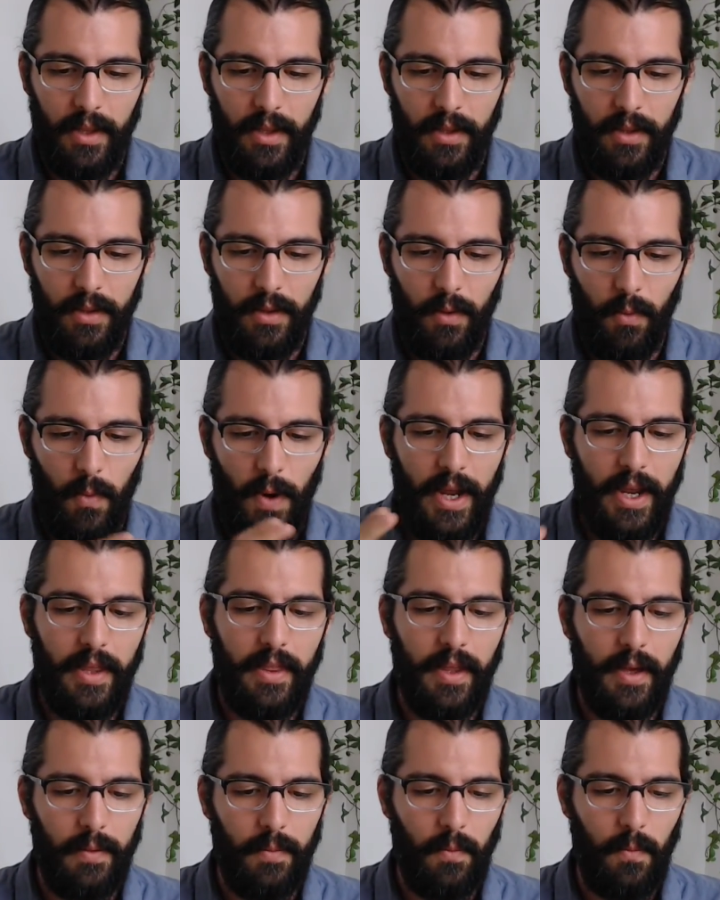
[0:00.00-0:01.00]
the way
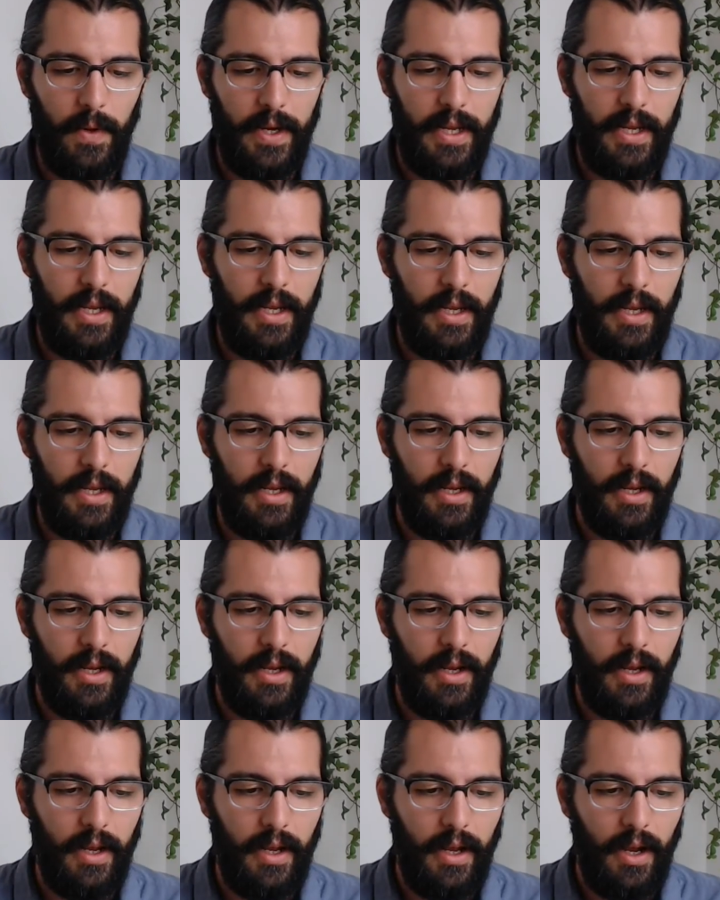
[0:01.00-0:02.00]
that we
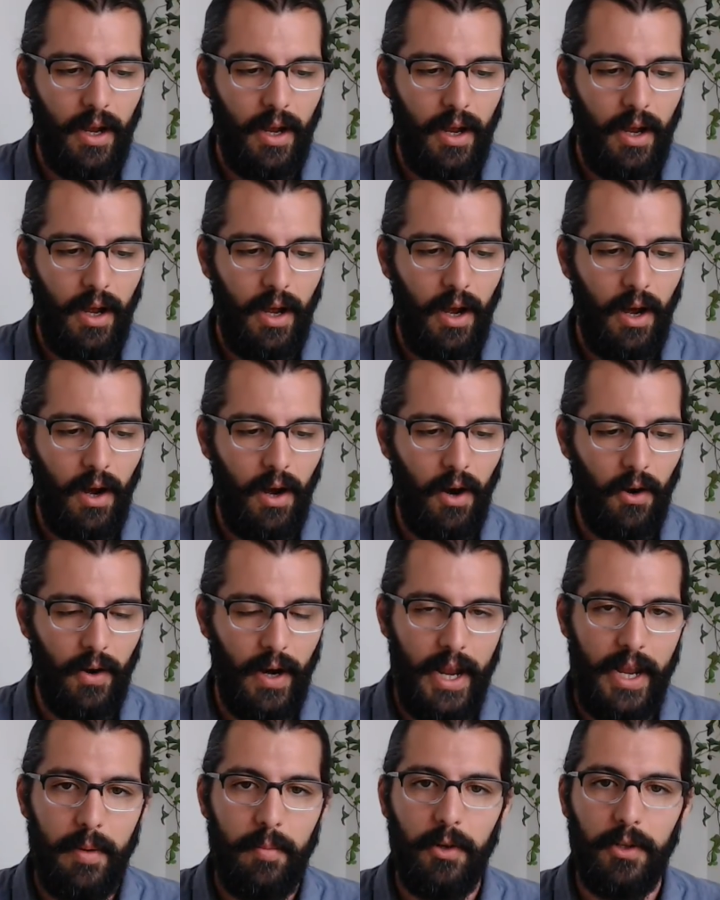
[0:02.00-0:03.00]
are
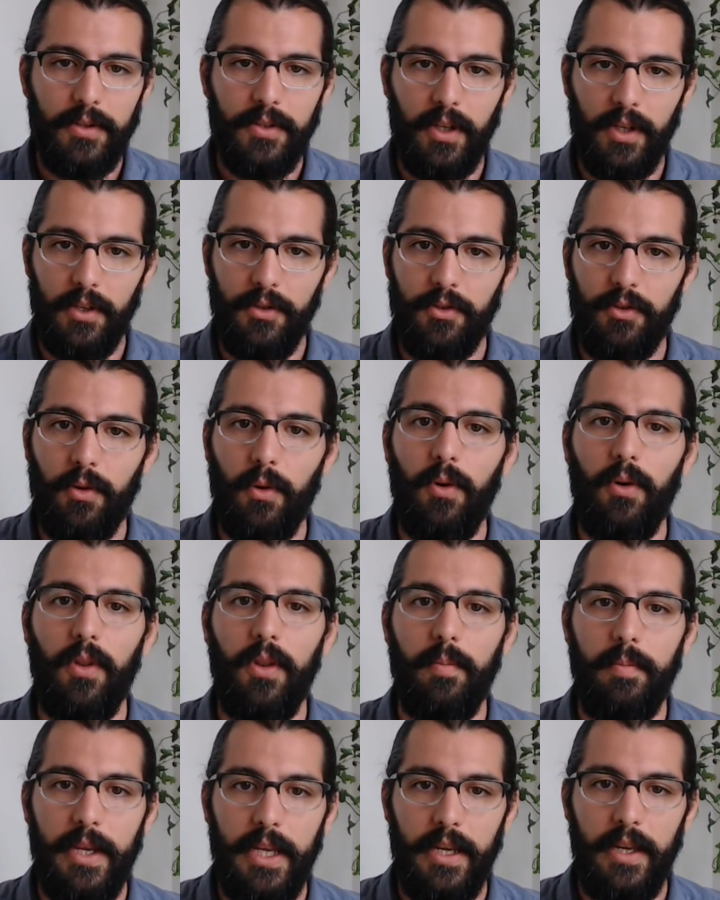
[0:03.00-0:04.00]
able to control the
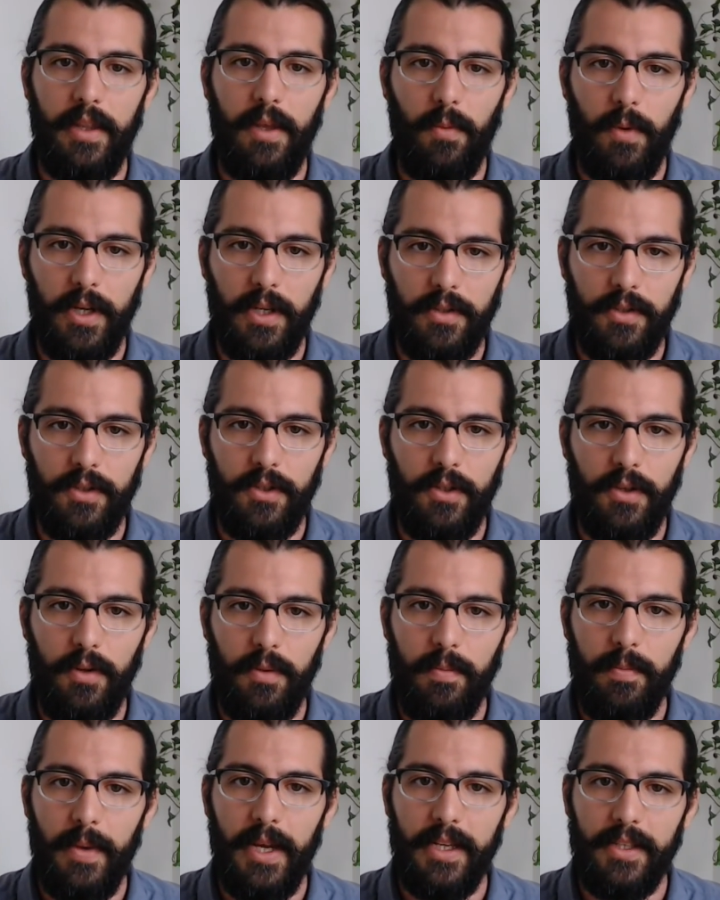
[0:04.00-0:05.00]
media that we
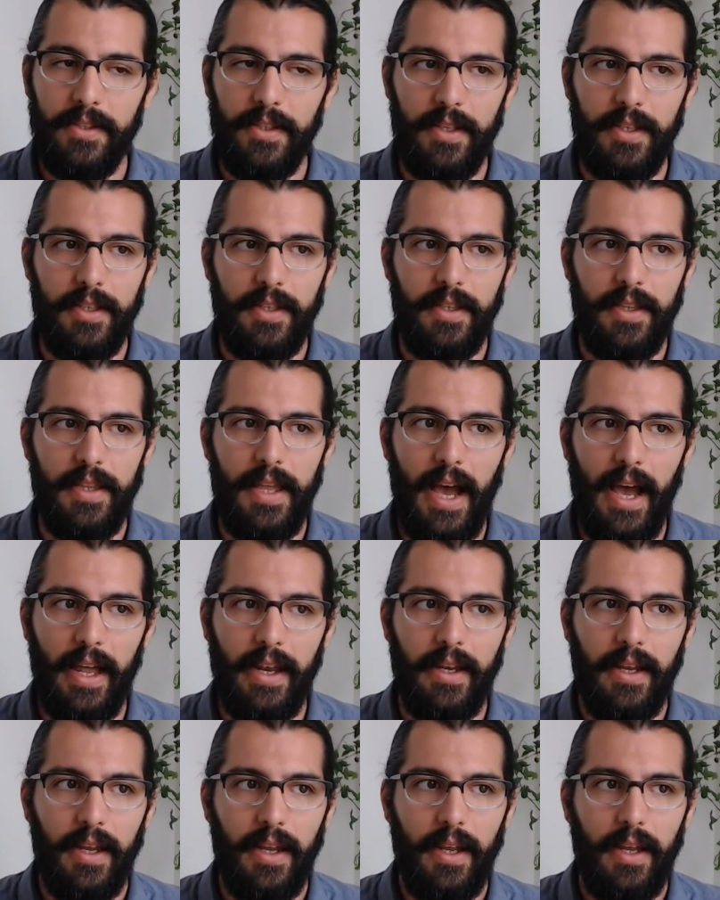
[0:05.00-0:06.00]
consume makes it
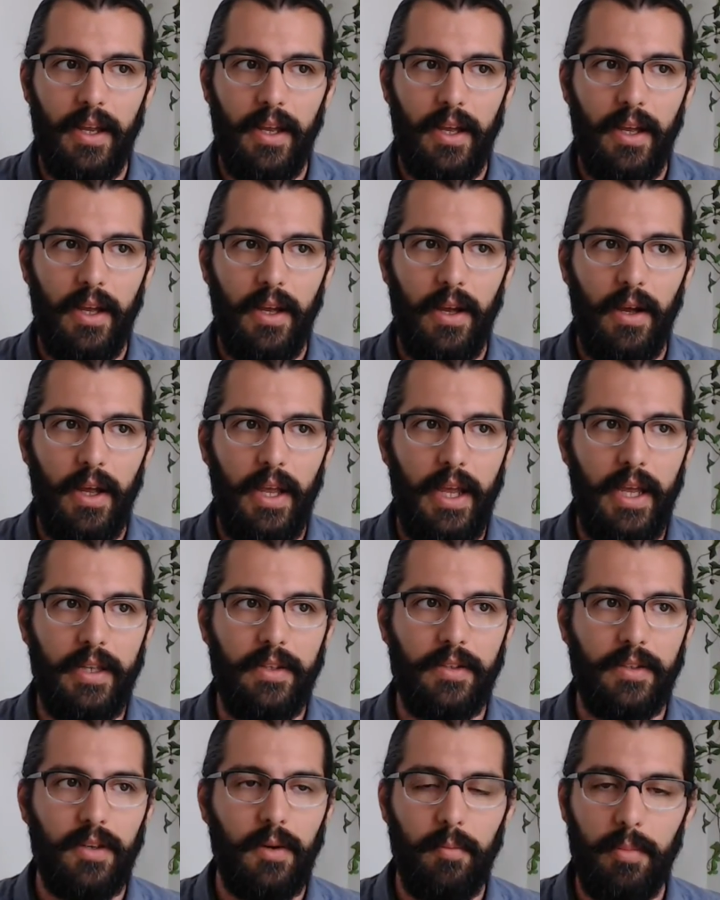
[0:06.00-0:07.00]
that
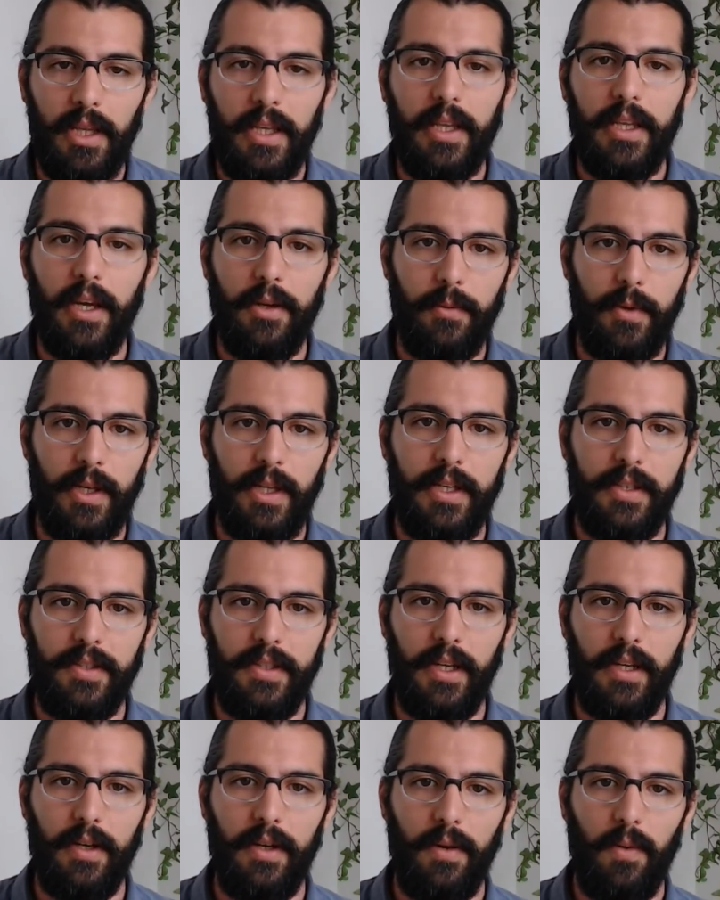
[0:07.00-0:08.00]
it's completely
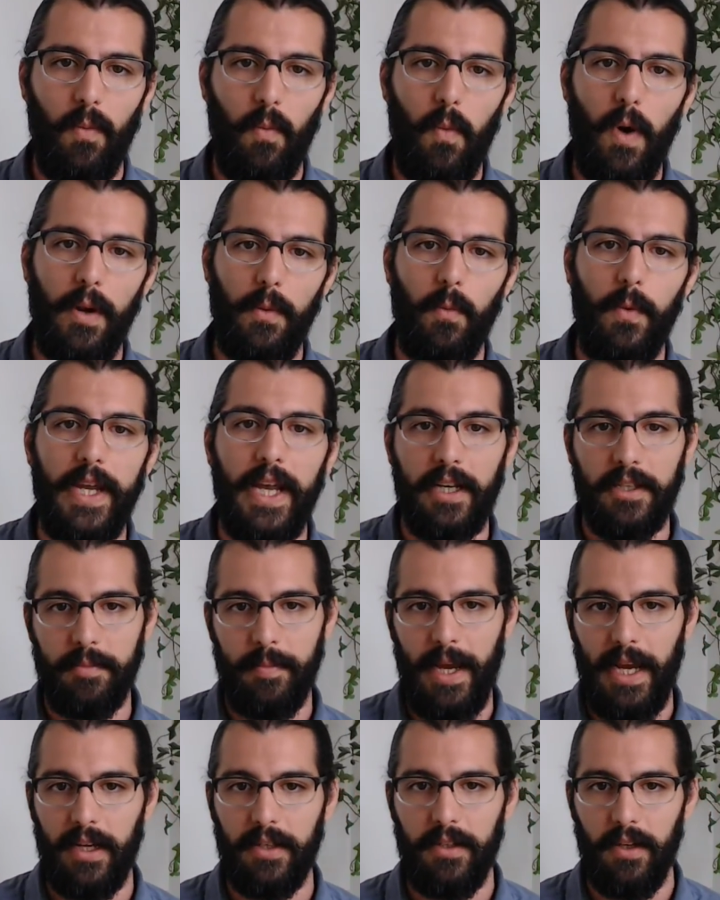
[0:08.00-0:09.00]
unrealistic what we
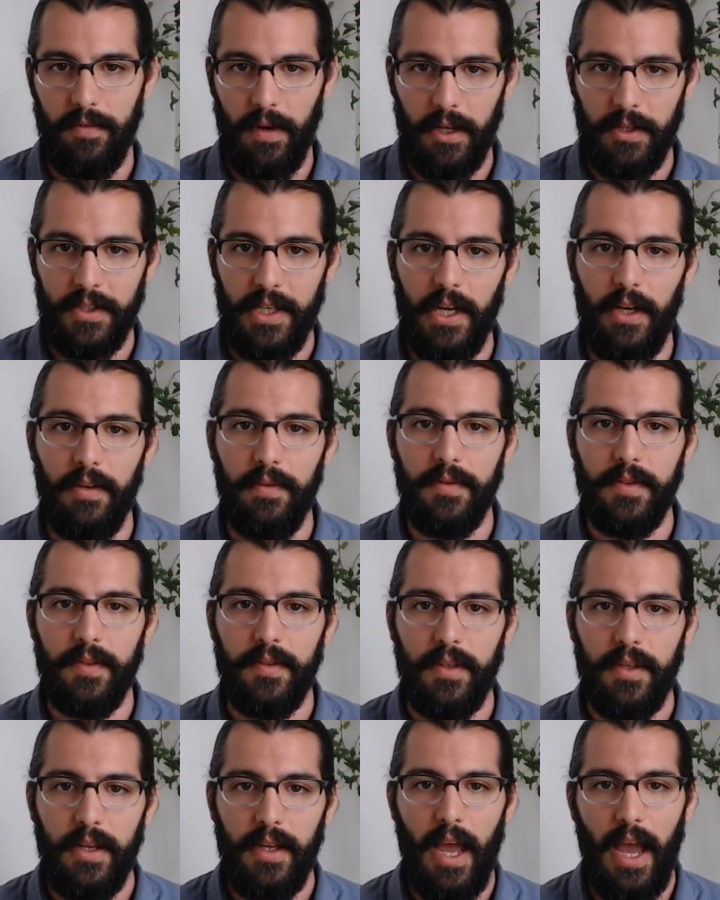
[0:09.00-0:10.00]
expect of ourselves
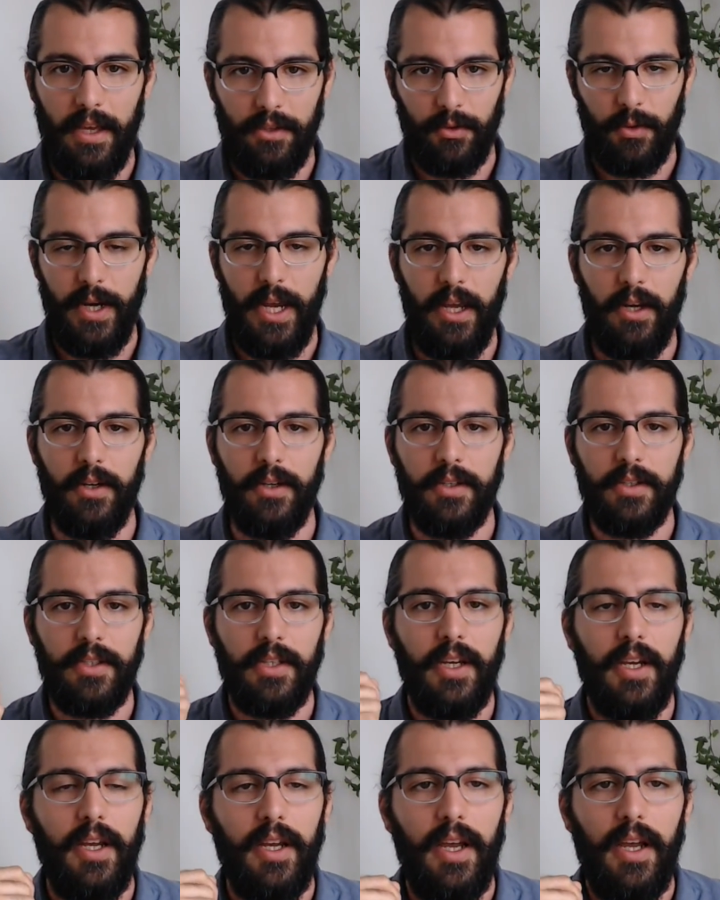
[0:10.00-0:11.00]
as creators.
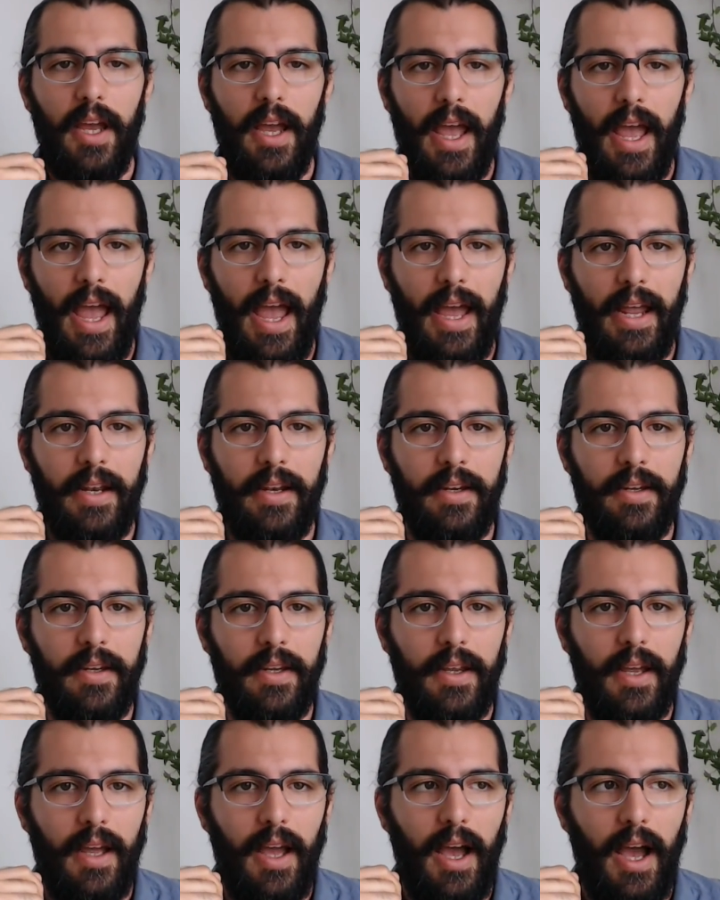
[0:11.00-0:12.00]
And
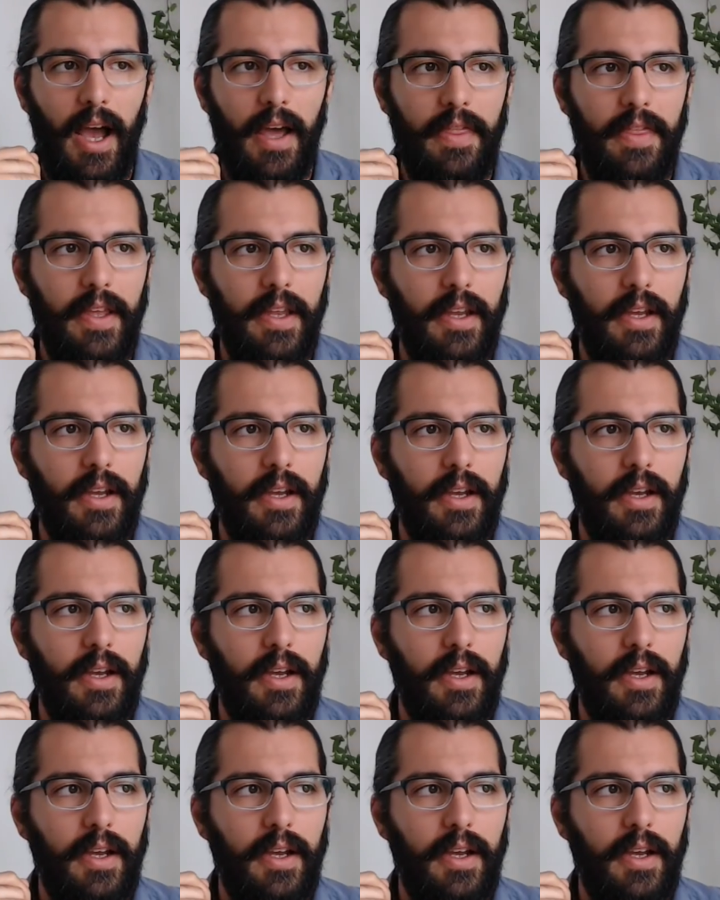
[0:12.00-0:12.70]
I think